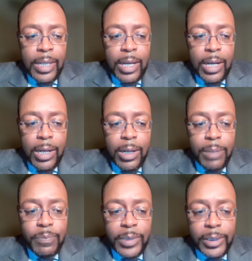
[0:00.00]
a
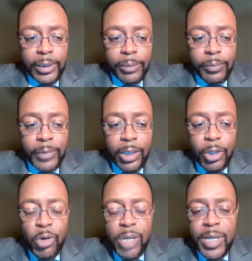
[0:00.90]

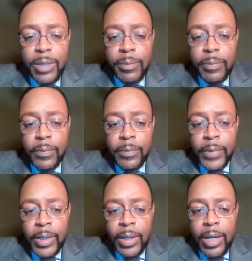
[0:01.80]
agreement
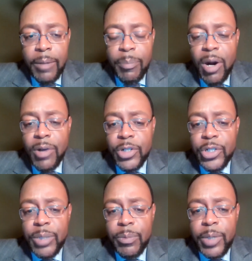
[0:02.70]
and a
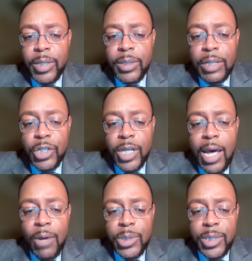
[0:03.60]
partnership with
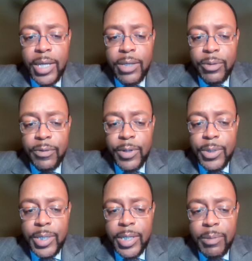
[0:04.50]
Chicago State
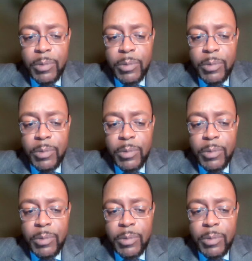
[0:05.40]
University.